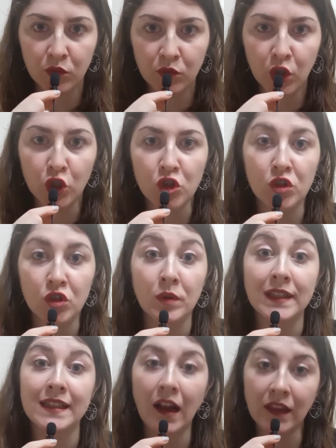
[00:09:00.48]
to do
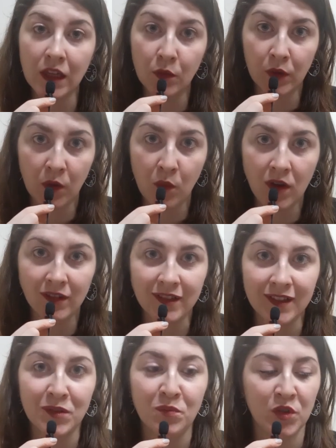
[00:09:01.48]
exactly what I
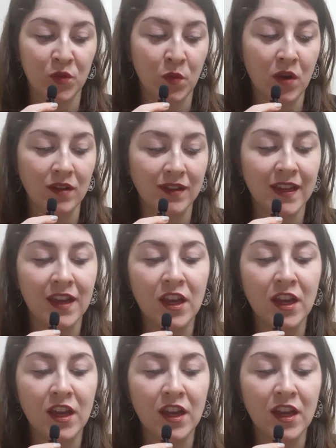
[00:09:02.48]
wanted, which was